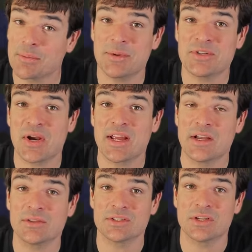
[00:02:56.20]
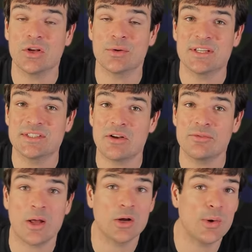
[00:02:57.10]
I'm going to be trying out this collar myself,
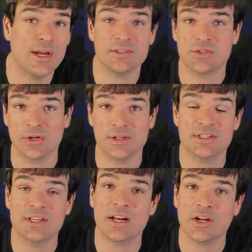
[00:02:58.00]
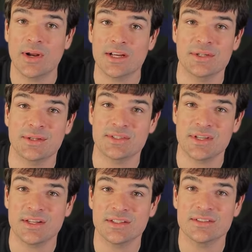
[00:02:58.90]
I'll go ahead and turn on the static correction in the
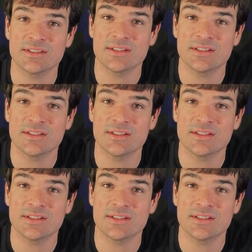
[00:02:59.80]
settings.